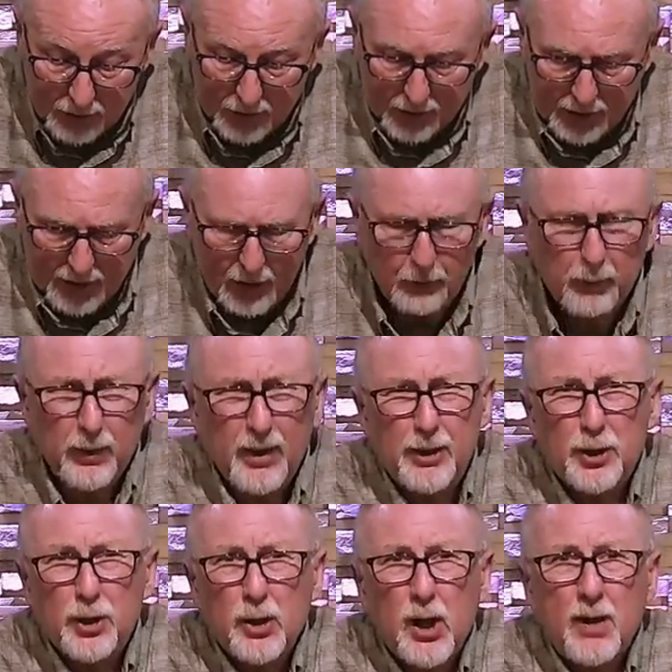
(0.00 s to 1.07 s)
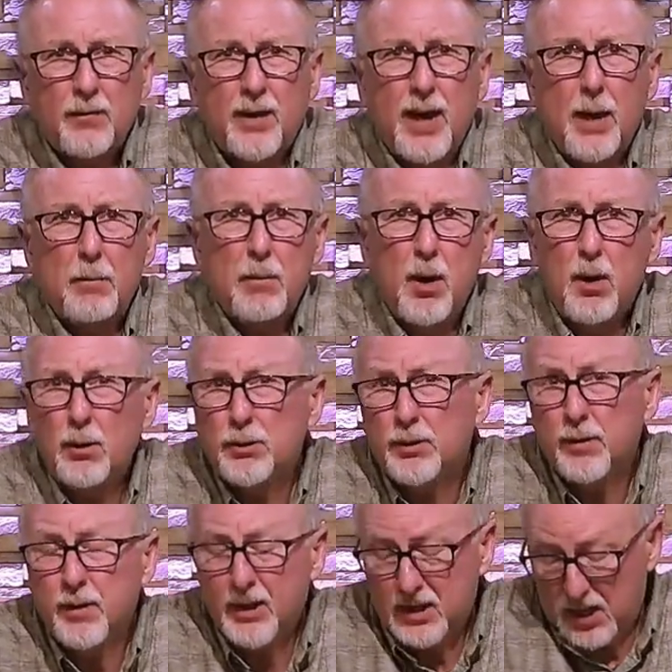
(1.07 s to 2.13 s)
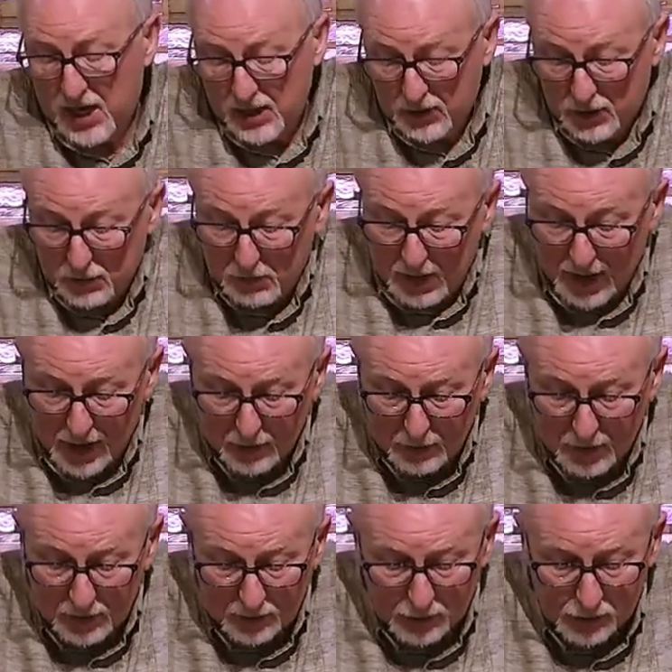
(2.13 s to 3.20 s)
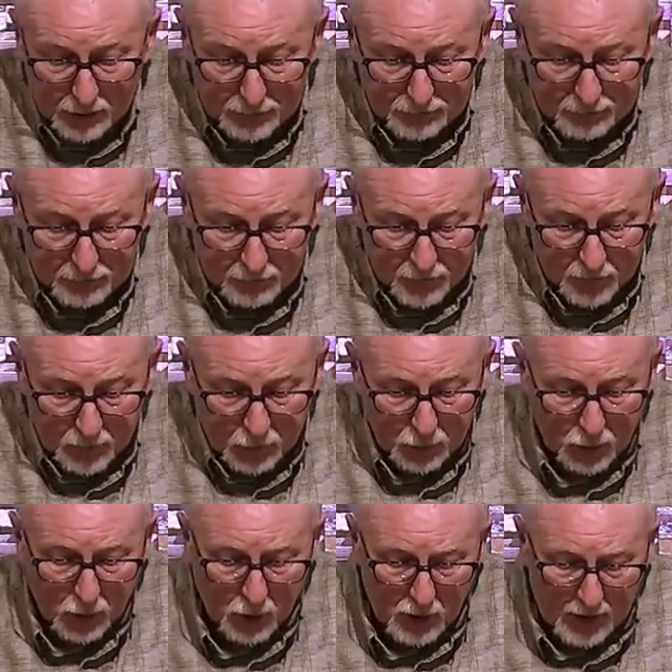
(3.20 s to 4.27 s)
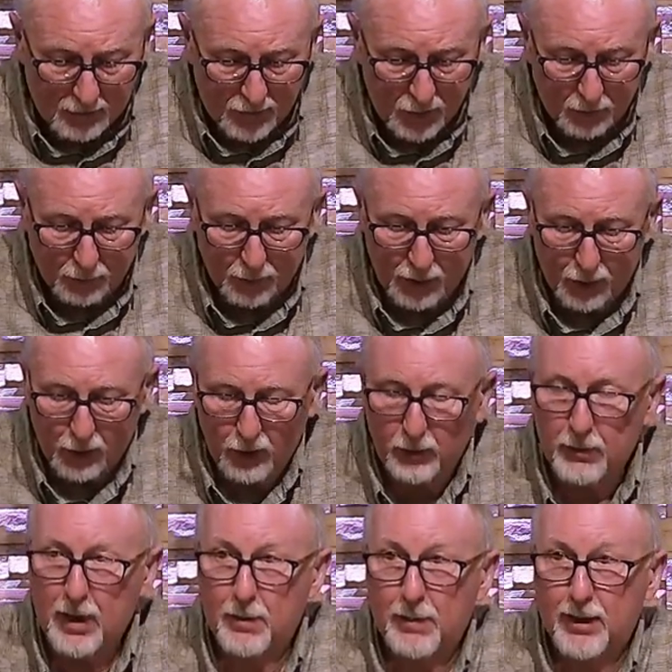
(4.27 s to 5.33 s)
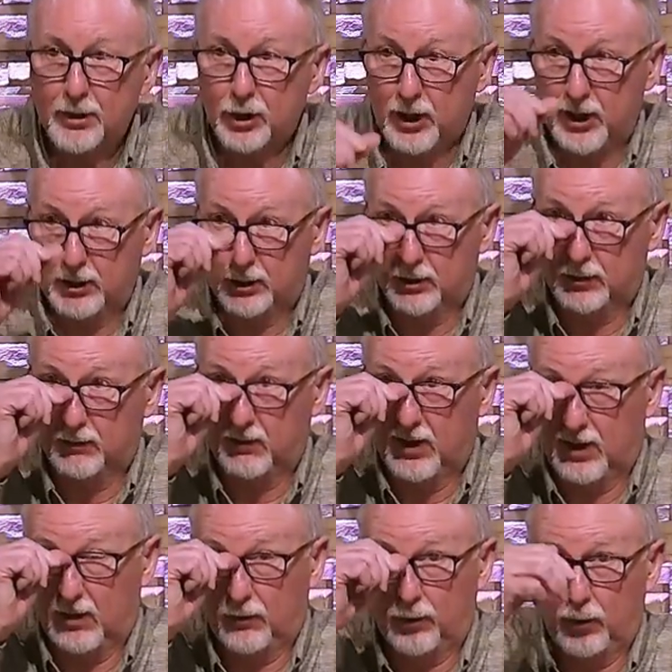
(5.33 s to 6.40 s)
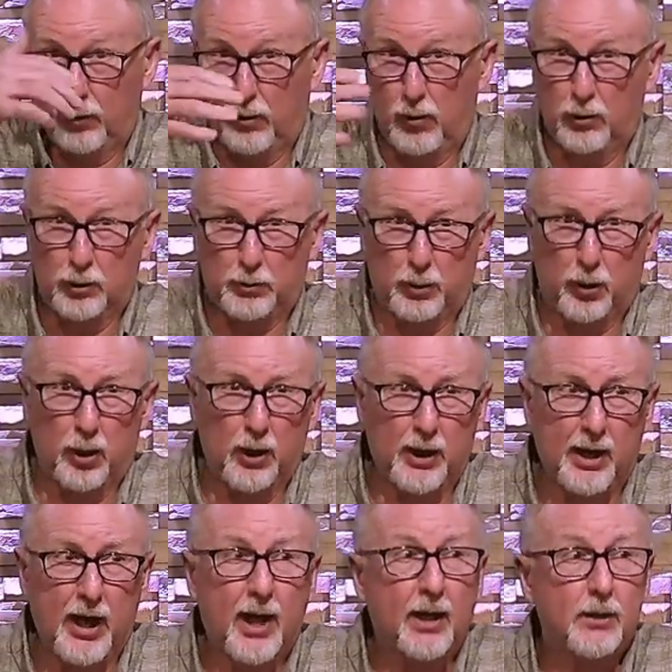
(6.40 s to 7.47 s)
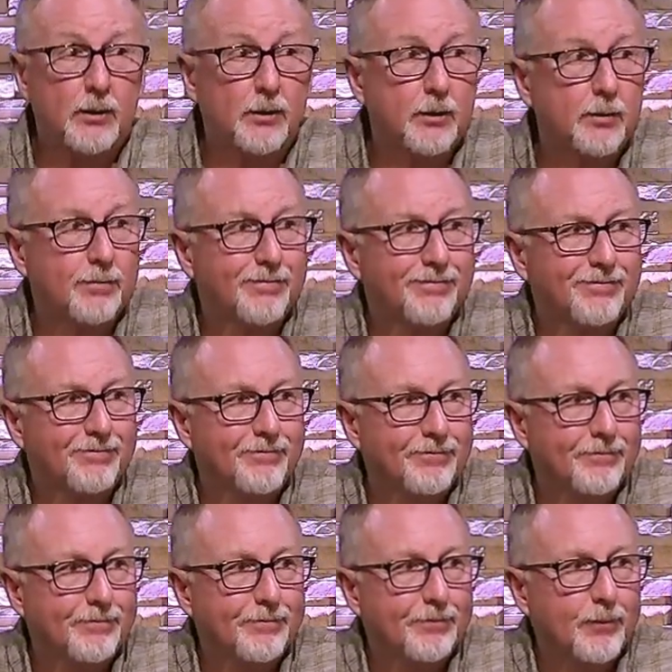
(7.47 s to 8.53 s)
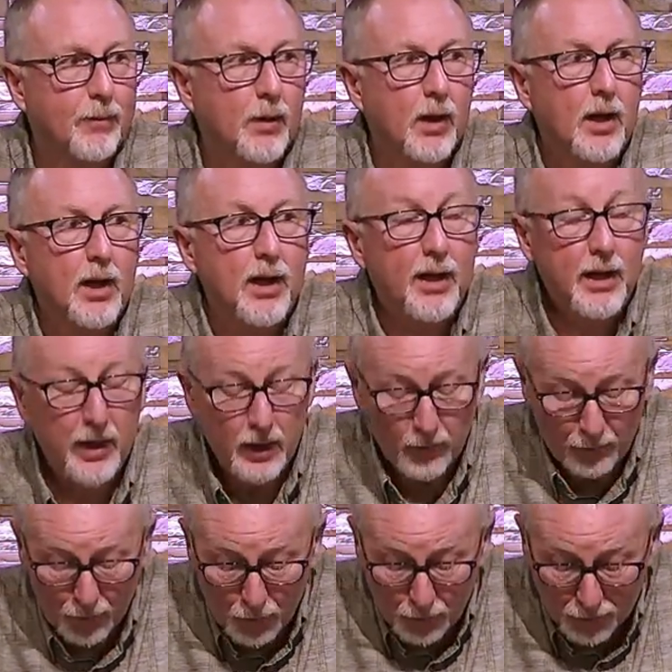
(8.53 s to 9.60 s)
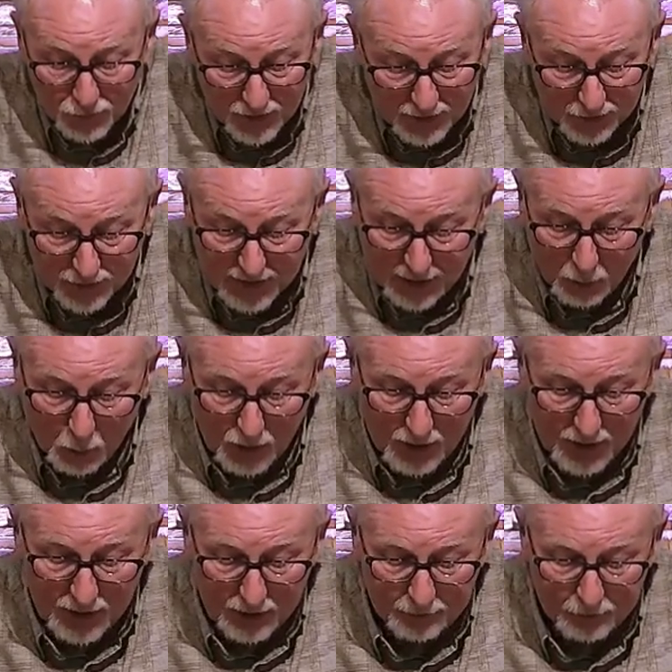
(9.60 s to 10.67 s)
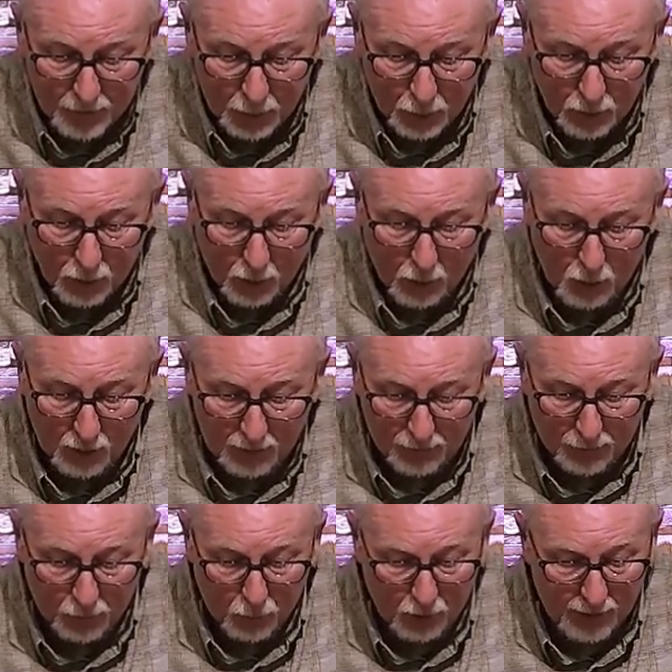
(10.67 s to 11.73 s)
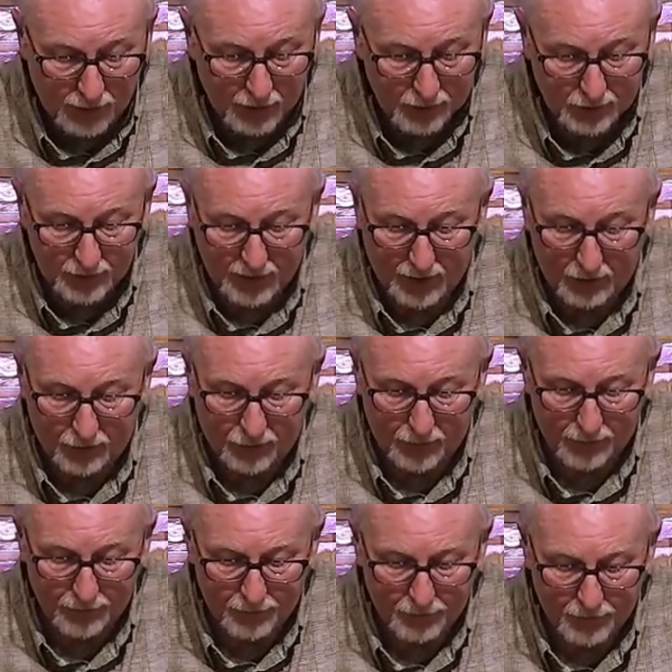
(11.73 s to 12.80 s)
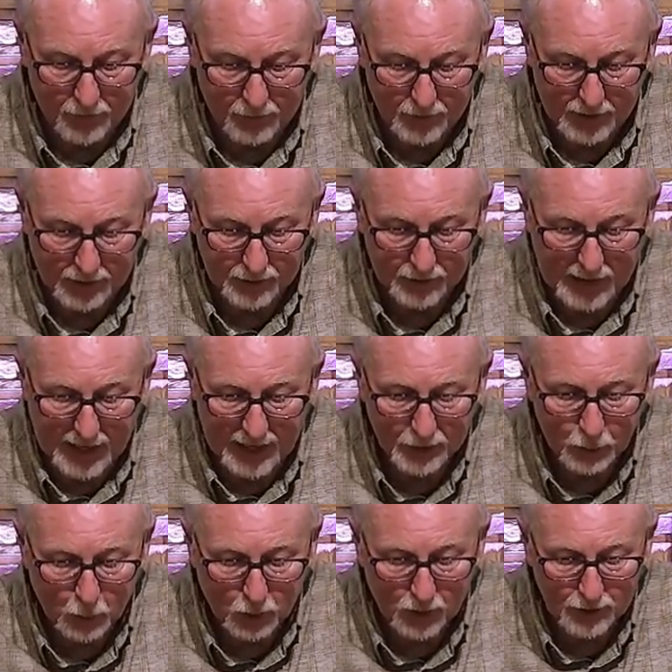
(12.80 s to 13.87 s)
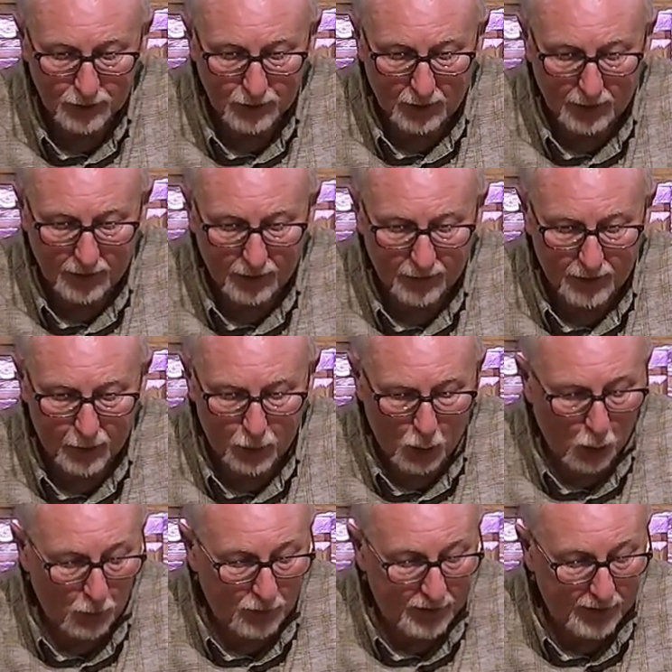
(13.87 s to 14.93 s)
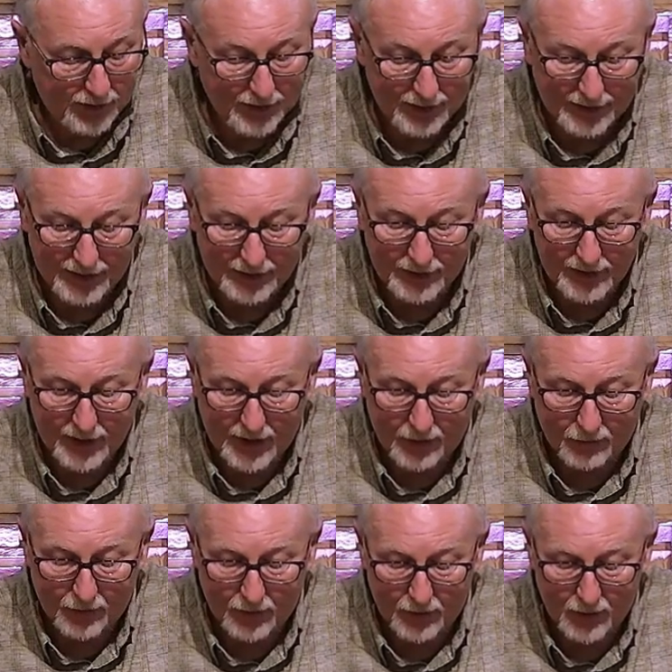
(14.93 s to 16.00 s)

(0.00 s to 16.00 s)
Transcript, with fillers: I'm pretty sure I've kept most of the Ten Commandments, so I feel pretty good about my chances of getting through those pearly gates. If you think that way, you're only fooling yourself, because God's word is clear that nobody can get to heaven